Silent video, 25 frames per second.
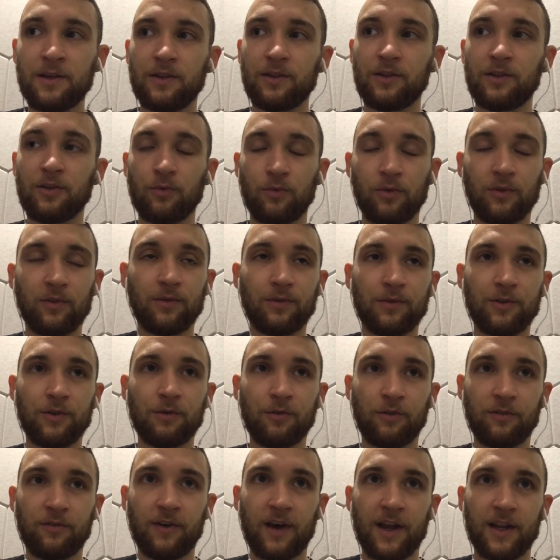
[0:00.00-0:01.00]
you
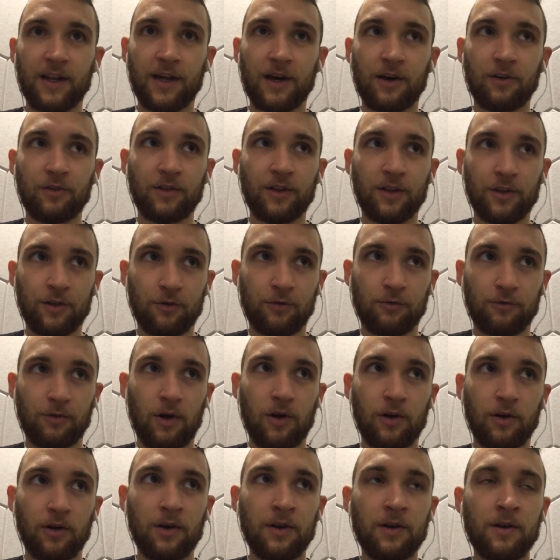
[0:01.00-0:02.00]
will find out that you're wrong.